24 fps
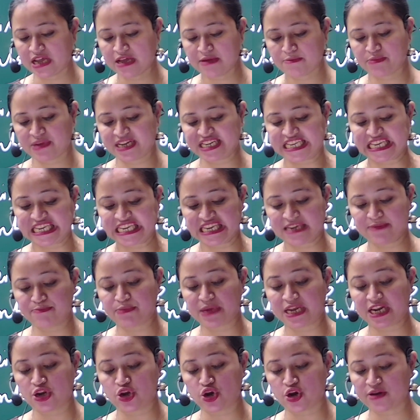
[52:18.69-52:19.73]
but he may
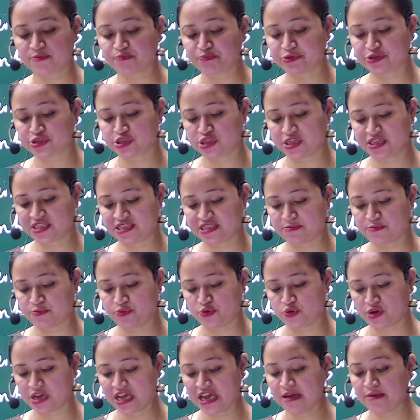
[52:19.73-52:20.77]
not purchase the
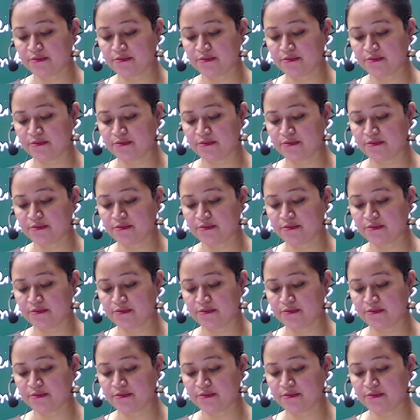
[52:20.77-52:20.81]
book